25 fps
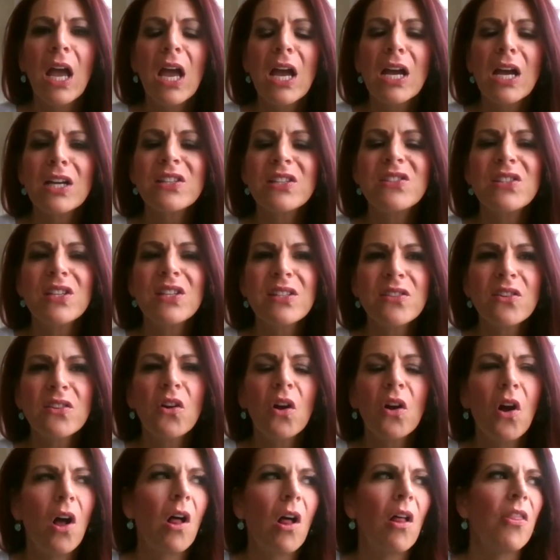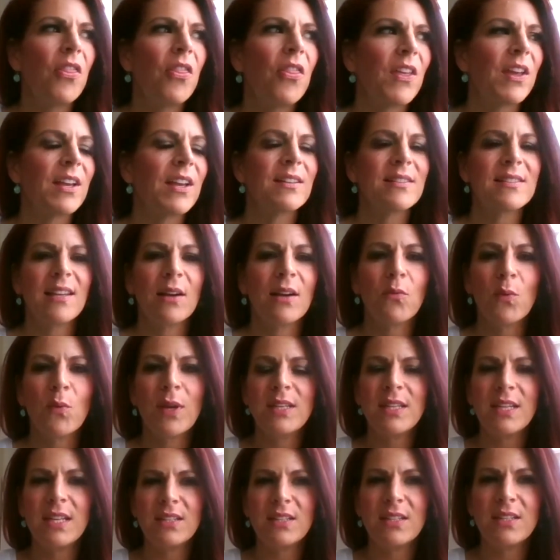Because these are all things that we
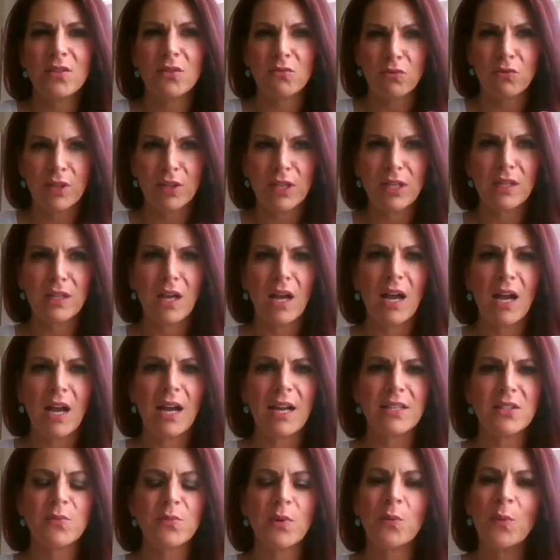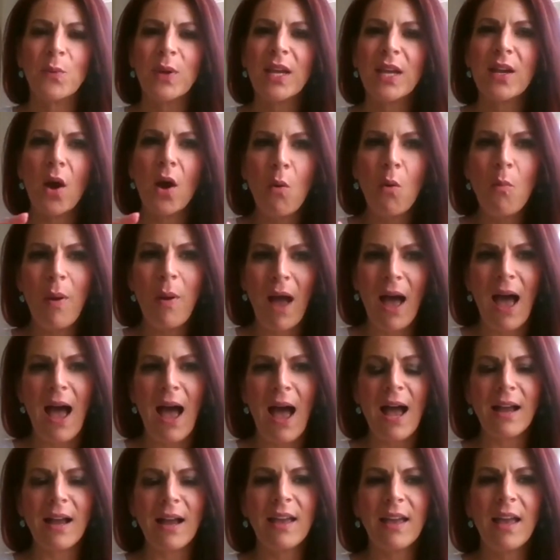need to realize when we go
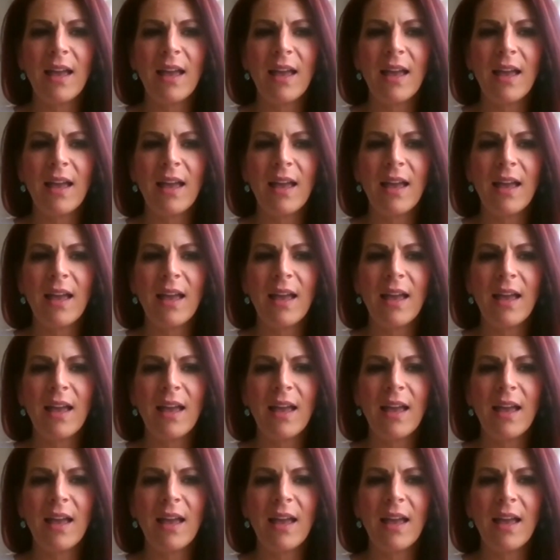back